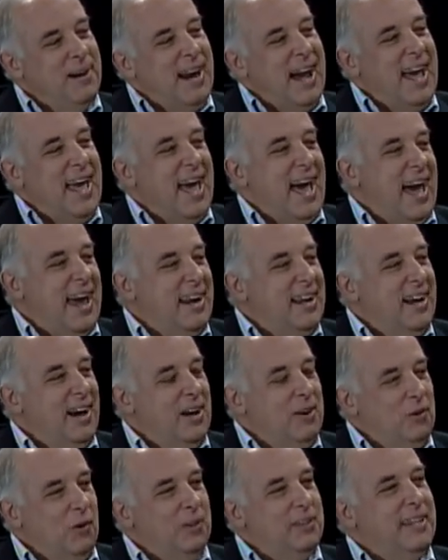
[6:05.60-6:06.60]
But I had
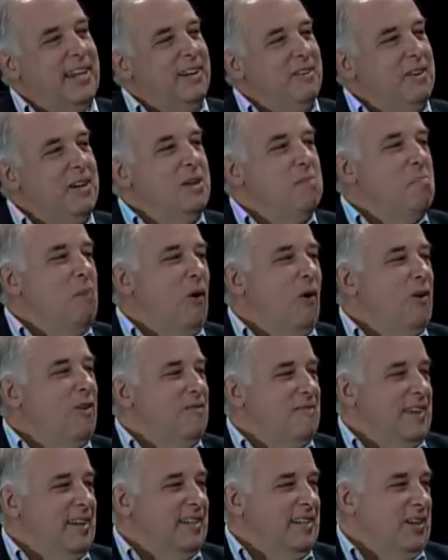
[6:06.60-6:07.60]
an ulterior
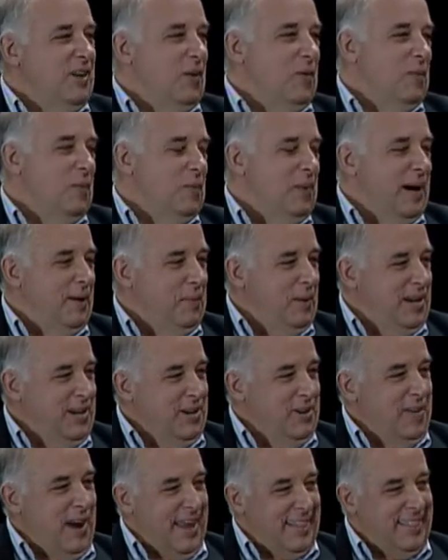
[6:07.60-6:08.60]
motive, and you know, when
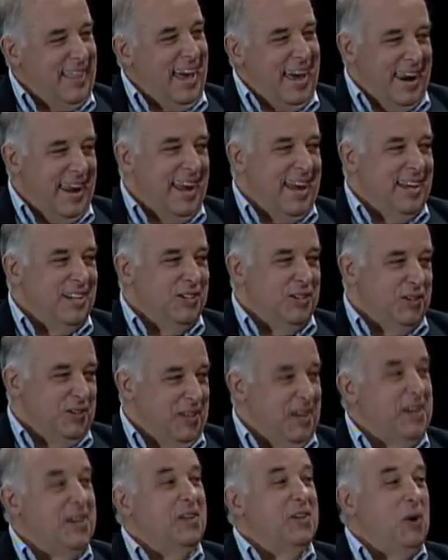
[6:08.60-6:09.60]
you're at that age, you
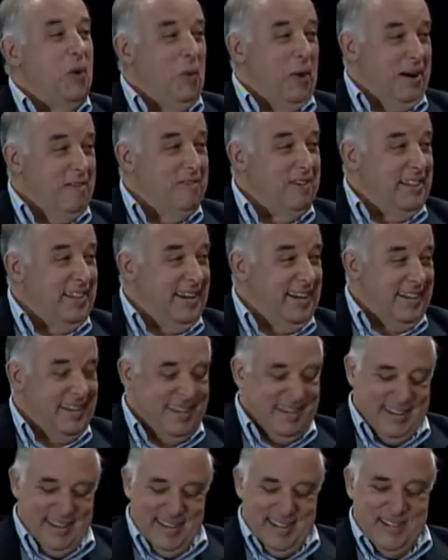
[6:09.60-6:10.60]
think you know everything.
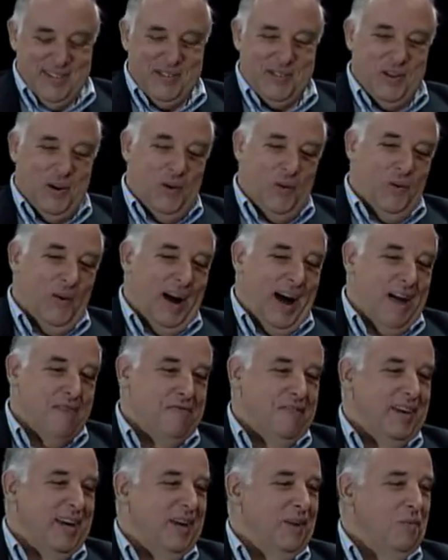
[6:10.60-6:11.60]
So I
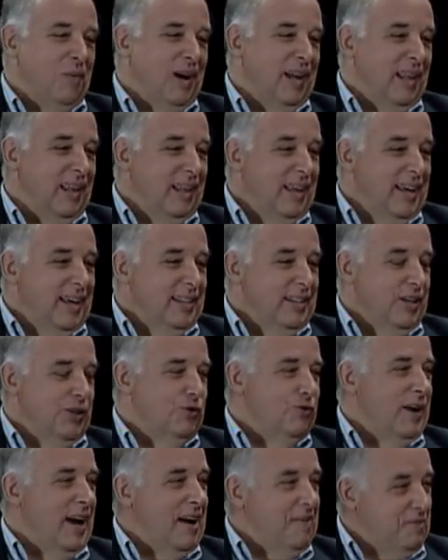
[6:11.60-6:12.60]
figured, well, the
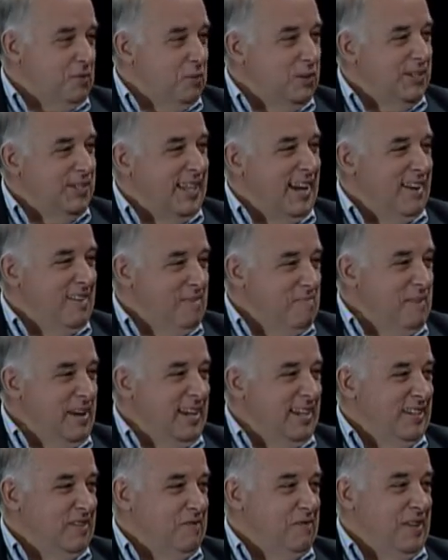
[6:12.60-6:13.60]
draft was staring
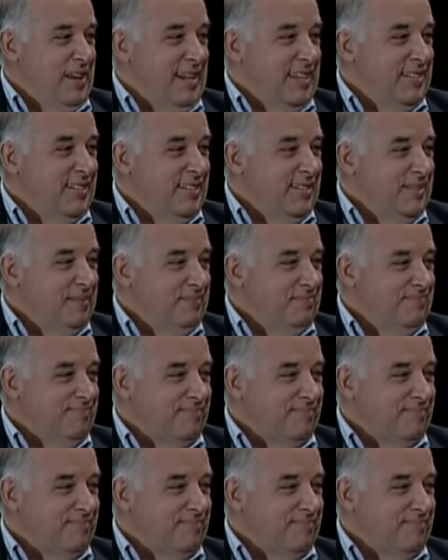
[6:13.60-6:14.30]
me in the face.